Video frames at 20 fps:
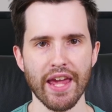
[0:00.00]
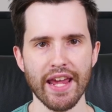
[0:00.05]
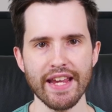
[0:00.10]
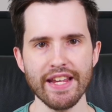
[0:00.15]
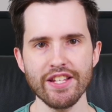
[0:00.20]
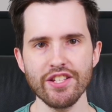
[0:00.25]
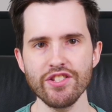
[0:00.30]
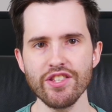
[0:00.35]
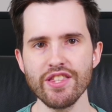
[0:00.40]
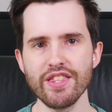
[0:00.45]

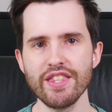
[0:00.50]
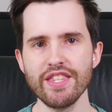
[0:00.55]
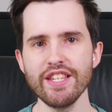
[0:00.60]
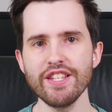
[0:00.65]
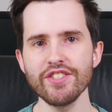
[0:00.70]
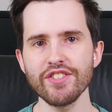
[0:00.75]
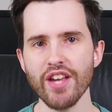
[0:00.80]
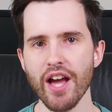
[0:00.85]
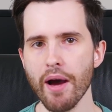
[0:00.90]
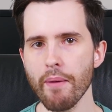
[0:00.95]
Is
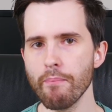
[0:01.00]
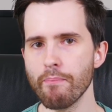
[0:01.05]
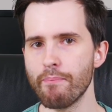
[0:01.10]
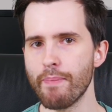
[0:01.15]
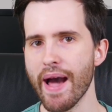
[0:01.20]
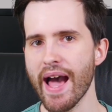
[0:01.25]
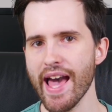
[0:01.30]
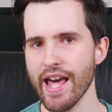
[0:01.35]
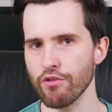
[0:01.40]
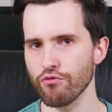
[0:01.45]
this a
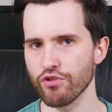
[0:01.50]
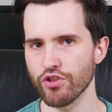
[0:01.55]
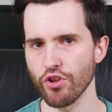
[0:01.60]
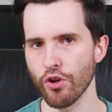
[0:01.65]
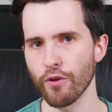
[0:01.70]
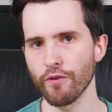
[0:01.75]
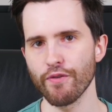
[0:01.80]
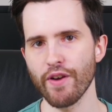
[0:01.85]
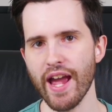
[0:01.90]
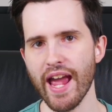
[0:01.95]
bad
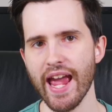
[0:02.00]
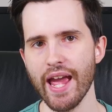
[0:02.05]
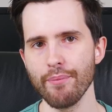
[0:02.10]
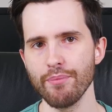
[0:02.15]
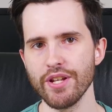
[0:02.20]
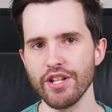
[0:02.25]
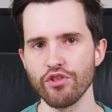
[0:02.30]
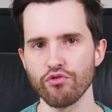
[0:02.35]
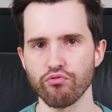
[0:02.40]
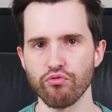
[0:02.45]
result for
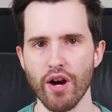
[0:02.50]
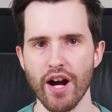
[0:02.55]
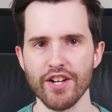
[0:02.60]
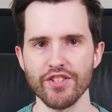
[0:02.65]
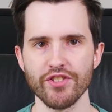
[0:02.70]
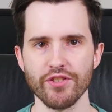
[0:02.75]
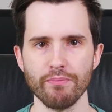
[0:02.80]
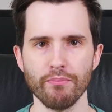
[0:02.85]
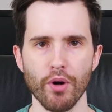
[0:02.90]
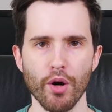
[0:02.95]
AMD's
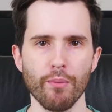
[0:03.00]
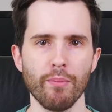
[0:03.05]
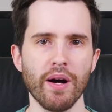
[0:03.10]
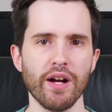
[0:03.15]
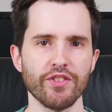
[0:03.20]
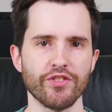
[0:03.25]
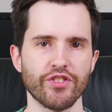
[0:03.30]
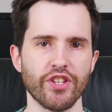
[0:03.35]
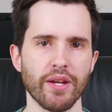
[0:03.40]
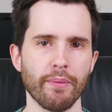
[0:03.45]
Ryzen mobile
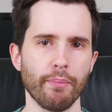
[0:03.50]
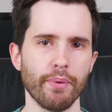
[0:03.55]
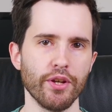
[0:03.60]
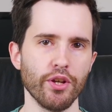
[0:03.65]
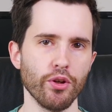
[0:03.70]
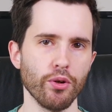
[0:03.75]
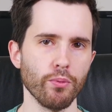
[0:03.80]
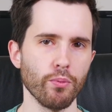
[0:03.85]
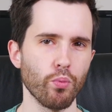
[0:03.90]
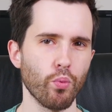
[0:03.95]

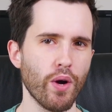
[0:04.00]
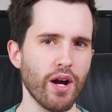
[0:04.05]
CPU?